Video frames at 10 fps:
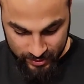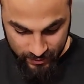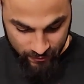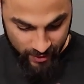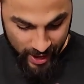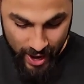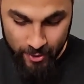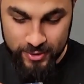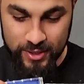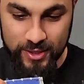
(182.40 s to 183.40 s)
different
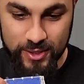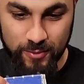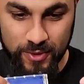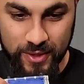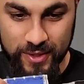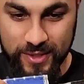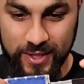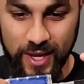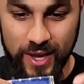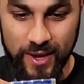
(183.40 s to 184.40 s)
houses within this
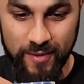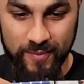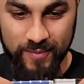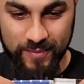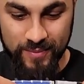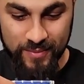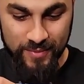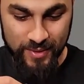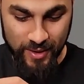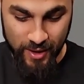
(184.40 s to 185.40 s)
game,
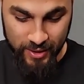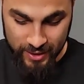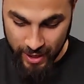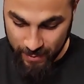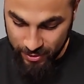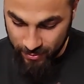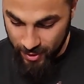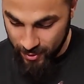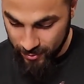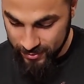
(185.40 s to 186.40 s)
a la Game of
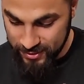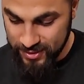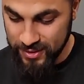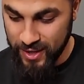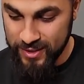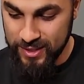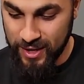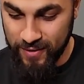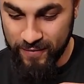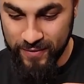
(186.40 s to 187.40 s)
Thrones, as
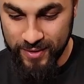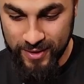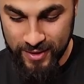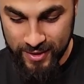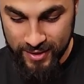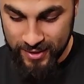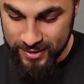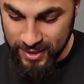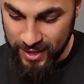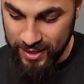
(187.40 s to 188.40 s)
they've
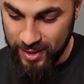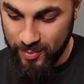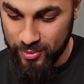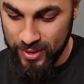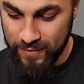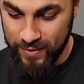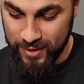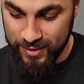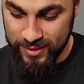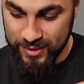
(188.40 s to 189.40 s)
said in the
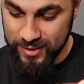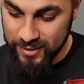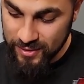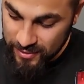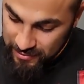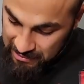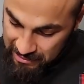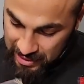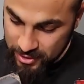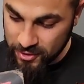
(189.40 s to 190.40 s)
previous
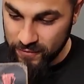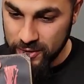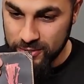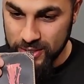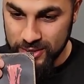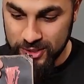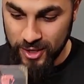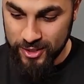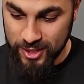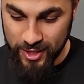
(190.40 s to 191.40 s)
interviews and
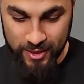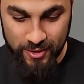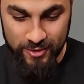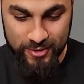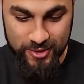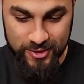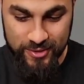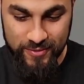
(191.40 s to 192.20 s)
such, that there's